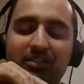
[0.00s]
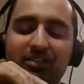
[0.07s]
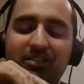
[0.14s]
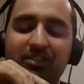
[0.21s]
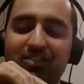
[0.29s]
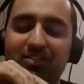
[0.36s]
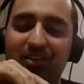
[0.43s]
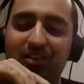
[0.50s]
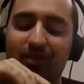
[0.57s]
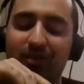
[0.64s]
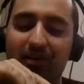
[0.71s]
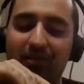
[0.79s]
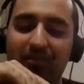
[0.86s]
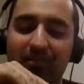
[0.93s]
ask you,
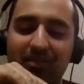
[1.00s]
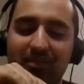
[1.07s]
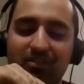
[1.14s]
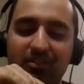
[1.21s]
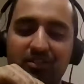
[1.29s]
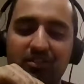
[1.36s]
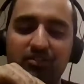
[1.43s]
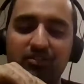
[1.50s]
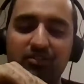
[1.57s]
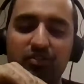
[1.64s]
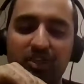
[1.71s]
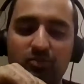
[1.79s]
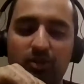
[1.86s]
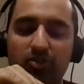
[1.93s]
do
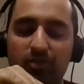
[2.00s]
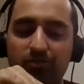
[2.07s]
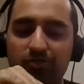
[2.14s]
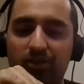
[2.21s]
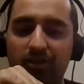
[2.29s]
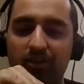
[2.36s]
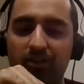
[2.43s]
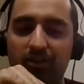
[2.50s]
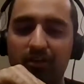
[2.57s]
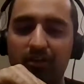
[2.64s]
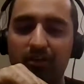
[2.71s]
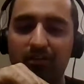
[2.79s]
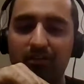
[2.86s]
you guys watch Ozark at all?